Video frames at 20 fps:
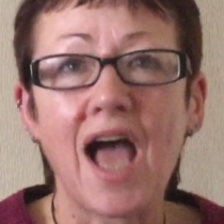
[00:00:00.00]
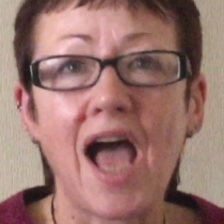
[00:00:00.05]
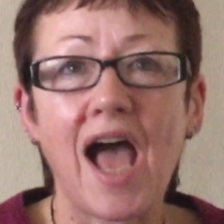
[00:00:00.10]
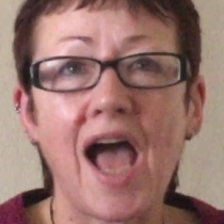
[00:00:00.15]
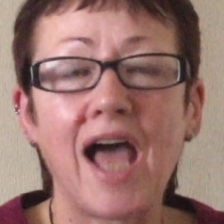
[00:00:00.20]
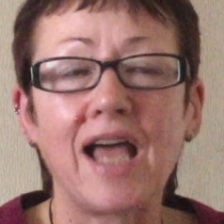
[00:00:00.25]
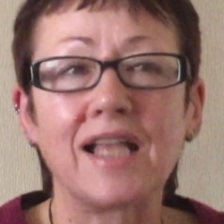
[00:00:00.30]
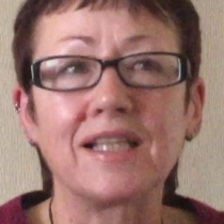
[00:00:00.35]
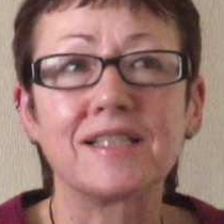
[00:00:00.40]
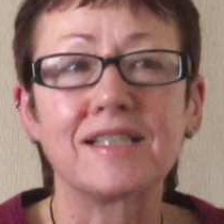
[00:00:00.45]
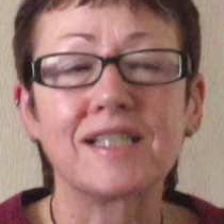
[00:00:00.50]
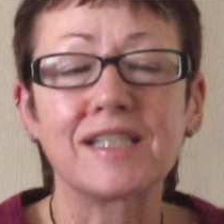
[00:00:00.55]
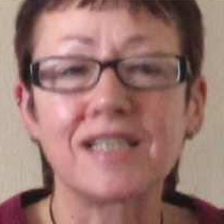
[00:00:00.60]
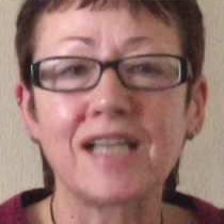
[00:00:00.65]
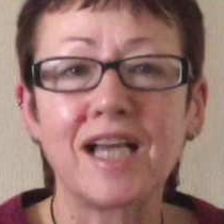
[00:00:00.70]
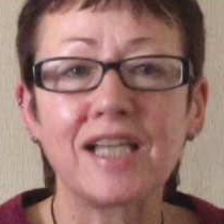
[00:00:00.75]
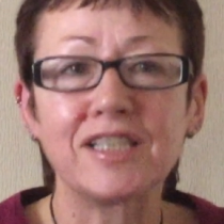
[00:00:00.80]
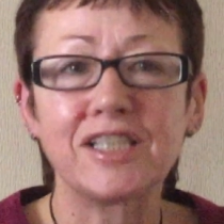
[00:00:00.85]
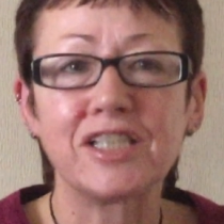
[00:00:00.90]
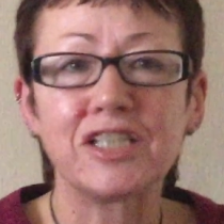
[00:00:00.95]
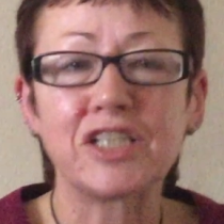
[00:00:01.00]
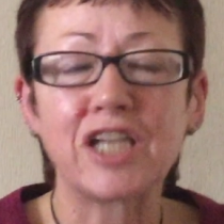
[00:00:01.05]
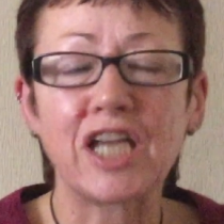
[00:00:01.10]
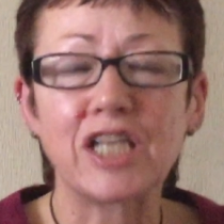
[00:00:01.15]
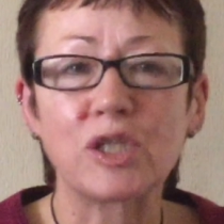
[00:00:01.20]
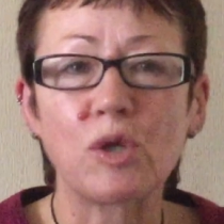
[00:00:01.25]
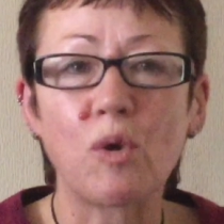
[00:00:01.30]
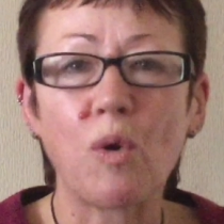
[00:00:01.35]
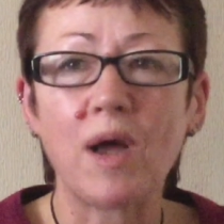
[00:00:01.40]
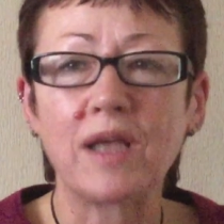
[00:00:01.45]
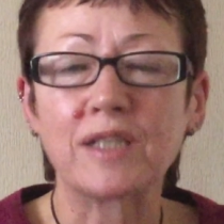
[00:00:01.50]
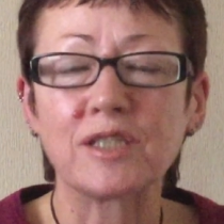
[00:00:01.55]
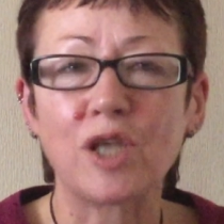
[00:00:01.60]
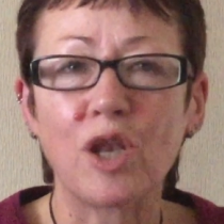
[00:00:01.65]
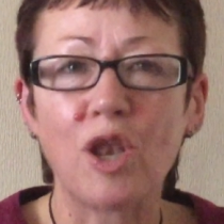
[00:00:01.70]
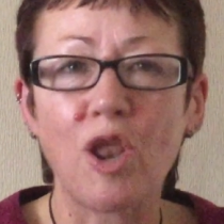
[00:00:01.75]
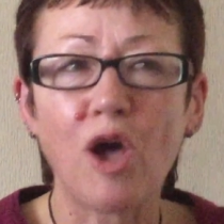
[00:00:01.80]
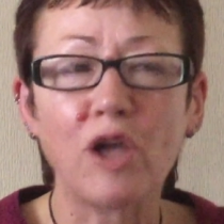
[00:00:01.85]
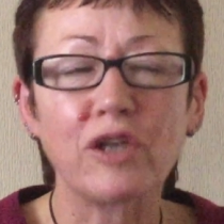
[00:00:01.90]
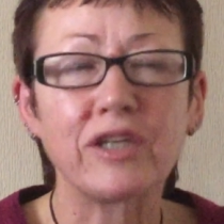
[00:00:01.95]
And society's changed quite
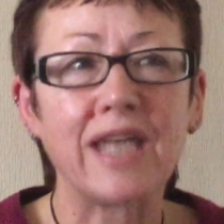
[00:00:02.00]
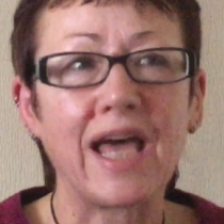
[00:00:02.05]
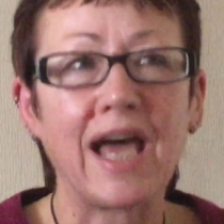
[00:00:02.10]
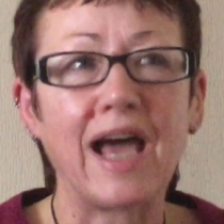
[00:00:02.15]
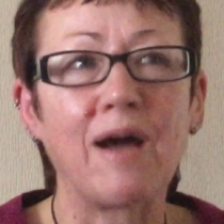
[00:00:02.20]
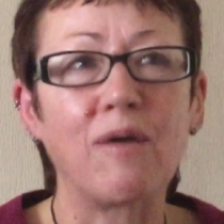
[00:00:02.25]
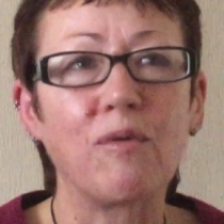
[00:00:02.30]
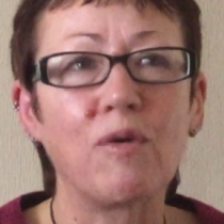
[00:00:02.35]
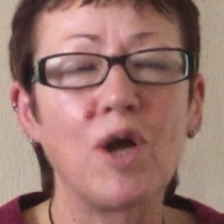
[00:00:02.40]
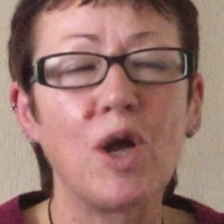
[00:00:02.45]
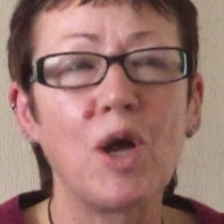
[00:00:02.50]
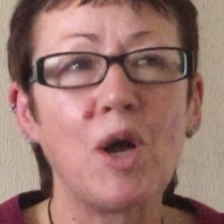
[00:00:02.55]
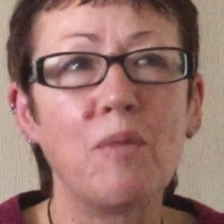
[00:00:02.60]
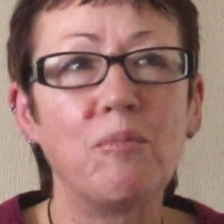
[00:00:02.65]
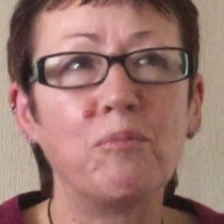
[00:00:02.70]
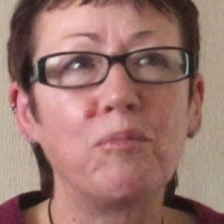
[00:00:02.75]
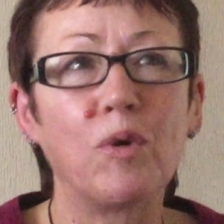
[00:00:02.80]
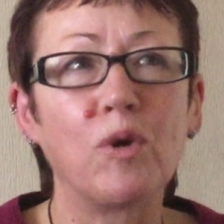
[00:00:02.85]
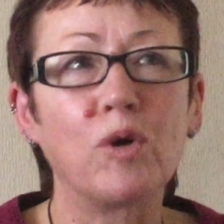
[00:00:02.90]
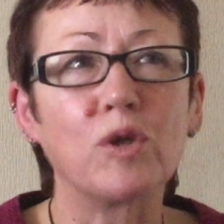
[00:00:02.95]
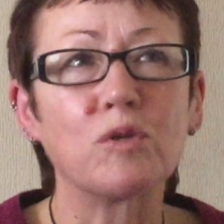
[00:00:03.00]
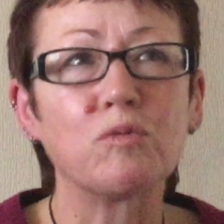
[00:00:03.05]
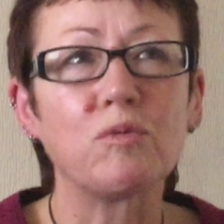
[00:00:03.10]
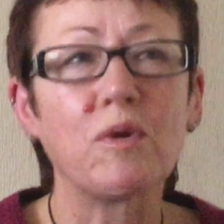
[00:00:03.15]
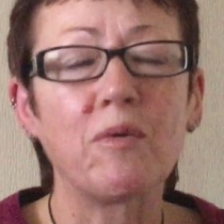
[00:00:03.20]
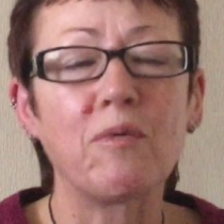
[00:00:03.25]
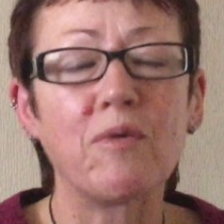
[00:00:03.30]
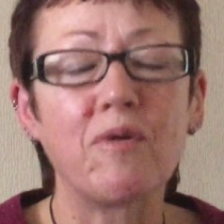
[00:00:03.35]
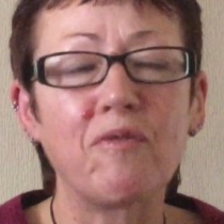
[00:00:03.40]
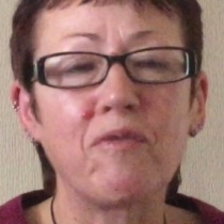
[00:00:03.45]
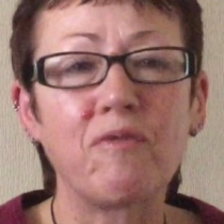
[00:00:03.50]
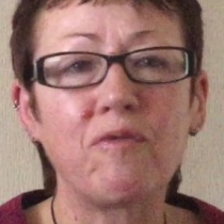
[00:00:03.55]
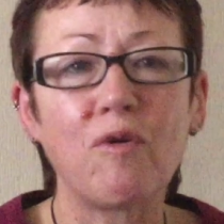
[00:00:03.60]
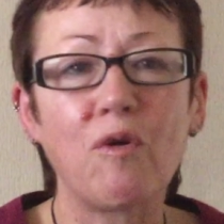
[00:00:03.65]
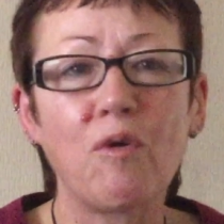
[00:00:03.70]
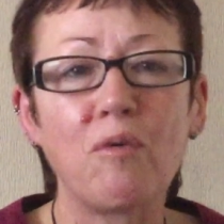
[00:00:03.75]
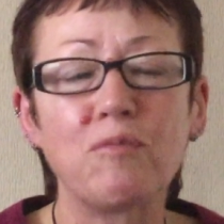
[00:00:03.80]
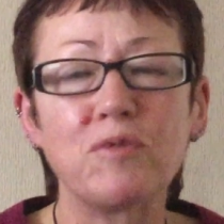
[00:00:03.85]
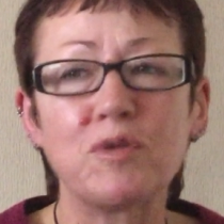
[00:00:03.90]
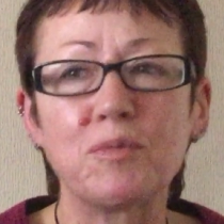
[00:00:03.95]
a lot now, but we were
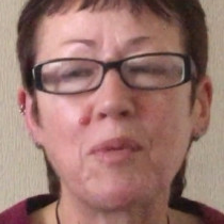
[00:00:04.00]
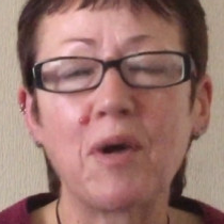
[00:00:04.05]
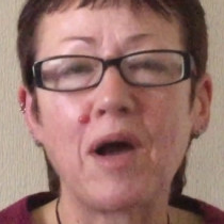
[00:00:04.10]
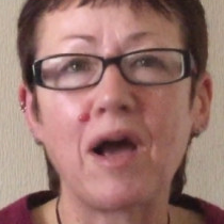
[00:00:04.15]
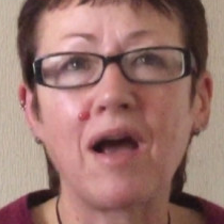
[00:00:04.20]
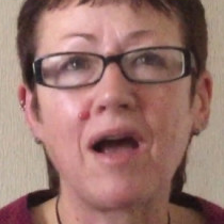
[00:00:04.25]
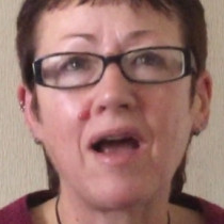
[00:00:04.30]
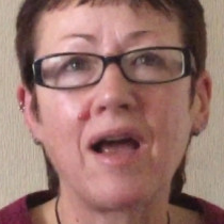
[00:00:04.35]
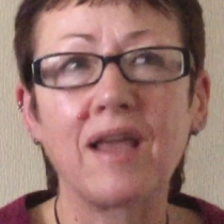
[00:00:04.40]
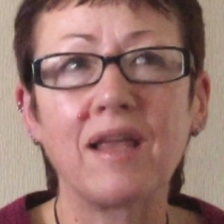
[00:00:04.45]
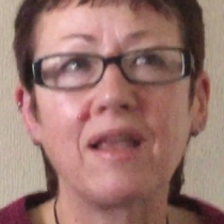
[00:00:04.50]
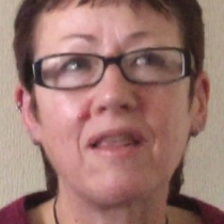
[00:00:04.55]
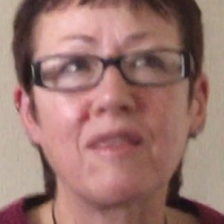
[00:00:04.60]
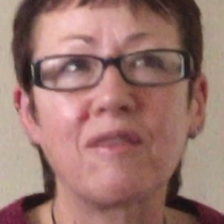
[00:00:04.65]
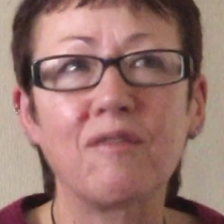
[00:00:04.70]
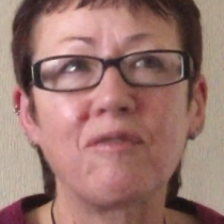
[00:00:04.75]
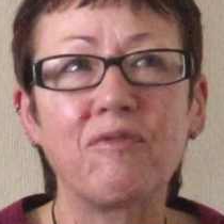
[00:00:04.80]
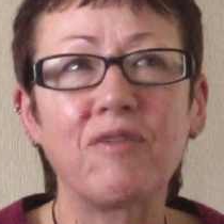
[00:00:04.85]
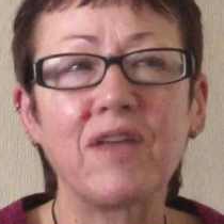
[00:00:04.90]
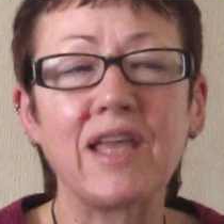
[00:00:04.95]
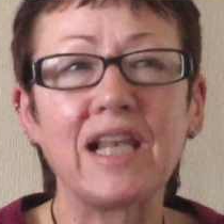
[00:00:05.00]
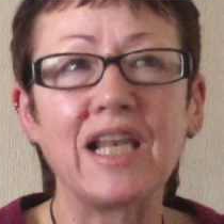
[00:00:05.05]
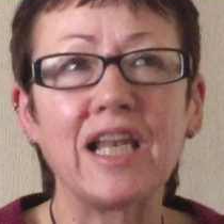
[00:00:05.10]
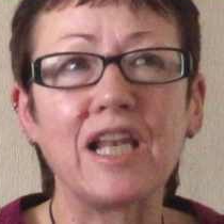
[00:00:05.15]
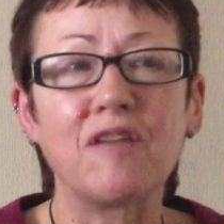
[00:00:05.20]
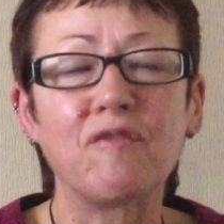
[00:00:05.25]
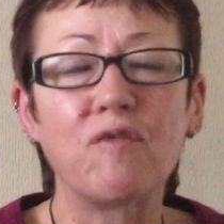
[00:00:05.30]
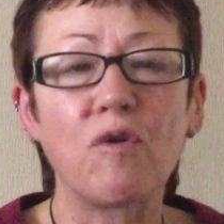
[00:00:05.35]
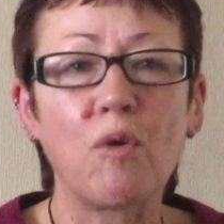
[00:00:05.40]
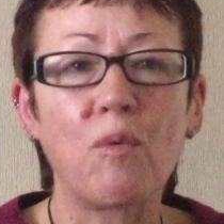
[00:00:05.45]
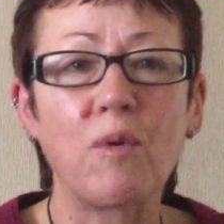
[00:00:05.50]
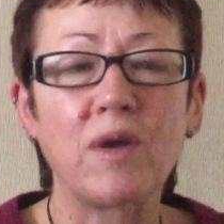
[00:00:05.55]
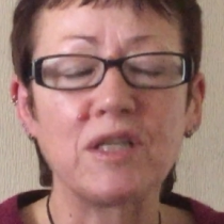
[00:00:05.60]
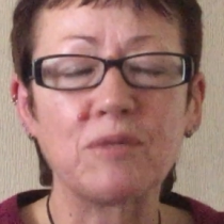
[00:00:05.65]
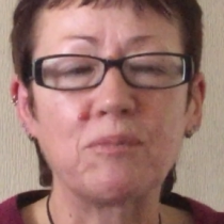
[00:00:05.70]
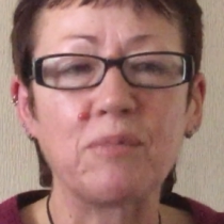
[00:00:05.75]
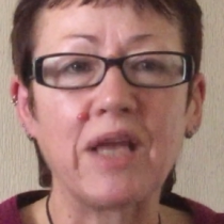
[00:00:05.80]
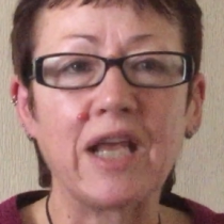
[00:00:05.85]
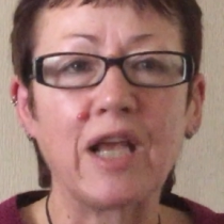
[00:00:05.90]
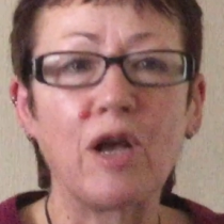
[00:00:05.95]
informed by the feeling of always
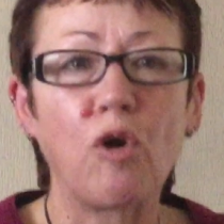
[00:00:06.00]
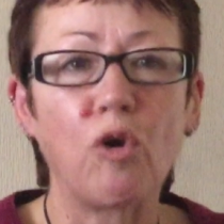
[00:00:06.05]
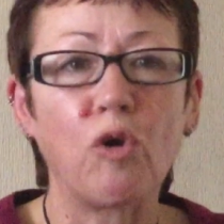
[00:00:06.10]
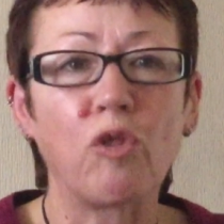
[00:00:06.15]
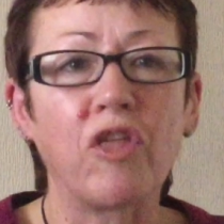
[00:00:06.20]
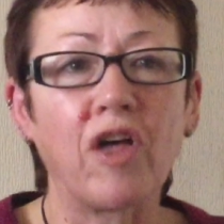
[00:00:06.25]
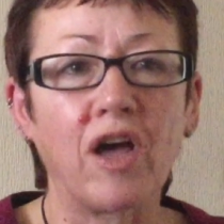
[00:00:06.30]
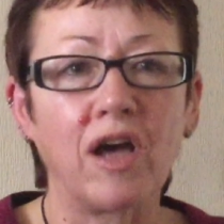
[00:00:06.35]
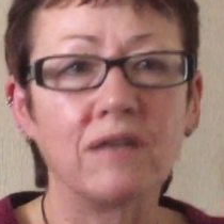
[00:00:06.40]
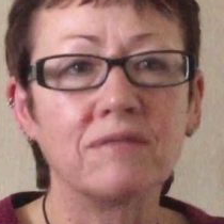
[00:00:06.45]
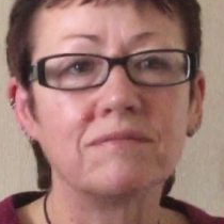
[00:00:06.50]
being other.